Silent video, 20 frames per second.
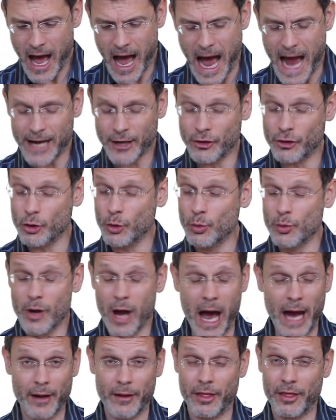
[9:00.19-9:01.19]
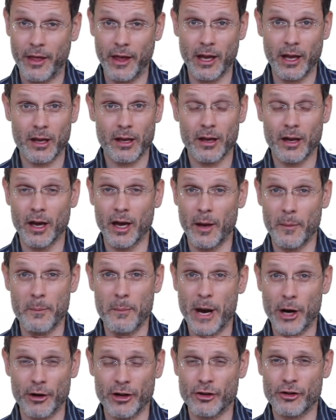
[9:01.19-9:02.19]
I do not think
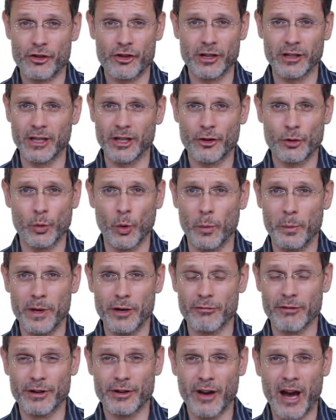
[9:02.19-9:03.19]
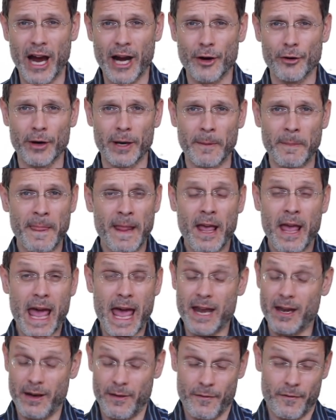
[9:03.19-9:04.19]
Marin Cilic will be retiring.
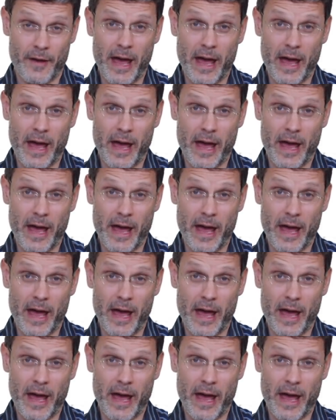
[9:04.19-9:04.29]
And in